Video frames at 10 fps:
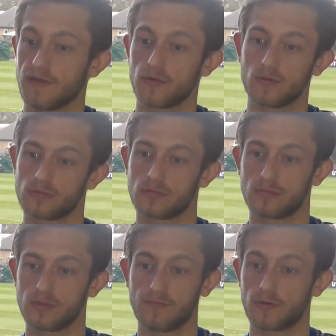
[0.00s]

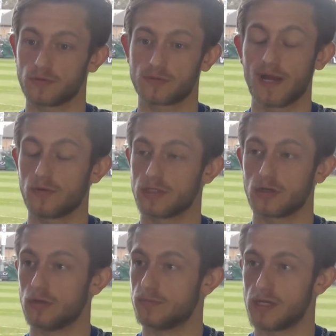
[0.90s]
difficult spells at
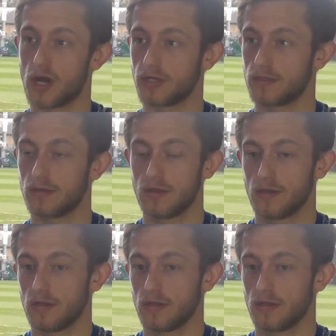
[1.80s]
clubs, like